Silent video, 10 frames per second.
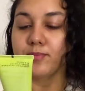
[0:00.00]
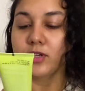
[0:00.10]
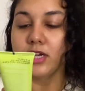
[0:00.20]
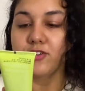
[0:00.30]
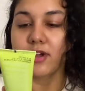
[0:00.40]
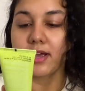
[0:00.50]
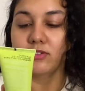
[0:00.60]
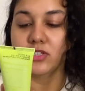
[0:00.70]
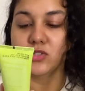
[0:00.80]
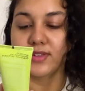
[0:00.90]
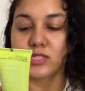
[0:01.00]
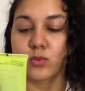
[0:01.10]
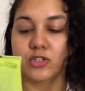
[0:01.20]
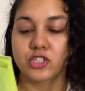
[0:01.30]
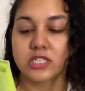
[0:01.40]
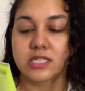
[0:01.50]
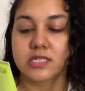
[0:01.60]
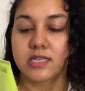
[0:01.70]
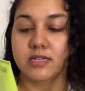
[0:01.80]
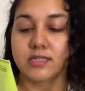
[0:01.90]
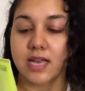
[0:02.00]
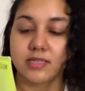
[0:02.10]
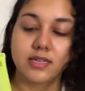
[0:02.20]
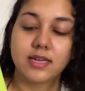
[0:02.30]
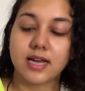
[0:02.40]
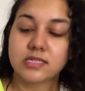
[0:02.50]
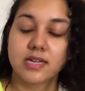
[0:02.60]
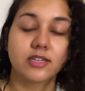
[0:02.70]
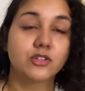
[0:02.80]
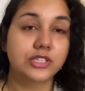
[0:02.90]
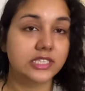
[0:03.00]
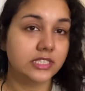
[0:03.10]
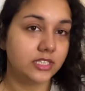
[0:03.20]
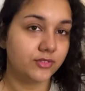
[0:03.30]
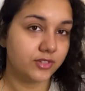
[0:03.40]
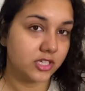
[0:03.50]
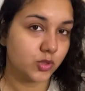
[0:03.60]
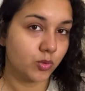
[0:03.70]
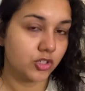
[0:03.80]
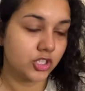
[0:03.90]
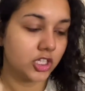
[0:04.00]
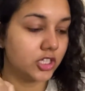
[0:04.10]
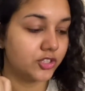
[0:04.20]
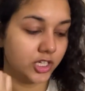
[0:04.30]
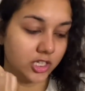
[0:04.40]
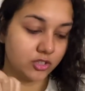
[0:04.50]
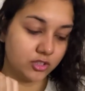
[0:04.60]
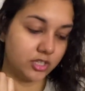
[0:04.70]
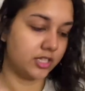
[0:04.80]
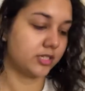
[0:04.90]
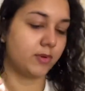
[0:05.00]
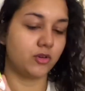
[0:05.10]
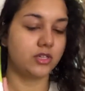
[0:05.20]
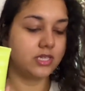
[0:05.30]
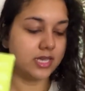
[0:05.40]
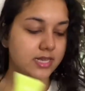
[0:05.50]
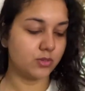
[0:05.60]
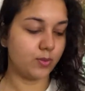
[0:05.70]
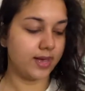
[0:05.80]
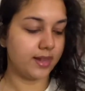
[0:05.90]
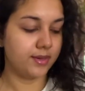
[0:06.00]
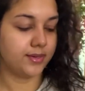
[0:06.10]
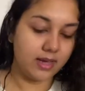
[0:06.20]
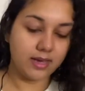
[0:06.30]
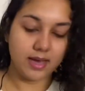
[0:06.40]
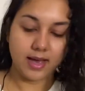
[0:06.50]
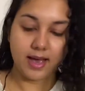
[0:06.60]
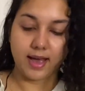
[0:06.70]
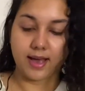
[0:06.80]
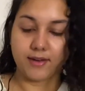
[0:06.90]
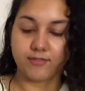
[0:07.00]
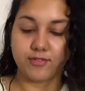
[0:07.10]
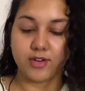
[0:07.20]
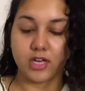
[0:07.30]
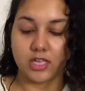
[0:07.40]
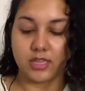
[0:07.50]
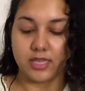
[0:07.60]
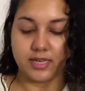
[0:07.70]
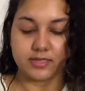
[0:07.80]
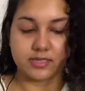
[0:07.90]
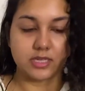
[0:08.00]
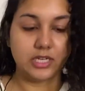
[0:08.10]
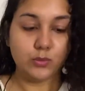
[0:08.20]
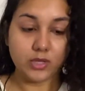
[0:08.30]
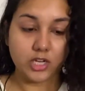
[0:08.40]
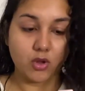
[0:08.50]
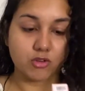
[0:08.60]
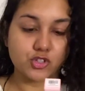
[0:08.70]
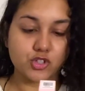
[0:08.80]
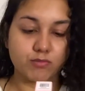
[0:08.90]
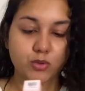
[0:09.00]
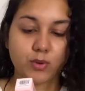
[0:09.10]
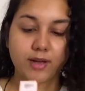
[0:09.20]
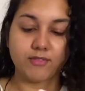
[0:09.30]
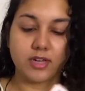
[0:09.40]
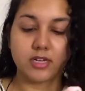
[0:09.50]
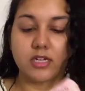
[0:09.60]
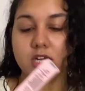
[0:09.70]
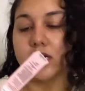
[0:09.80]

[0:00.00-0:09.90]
gonna try out this face wash. This is their Salicylic Acid and Green Tea Face Wash. Heard really good things about this as well. I have this newly launched Blue Heaven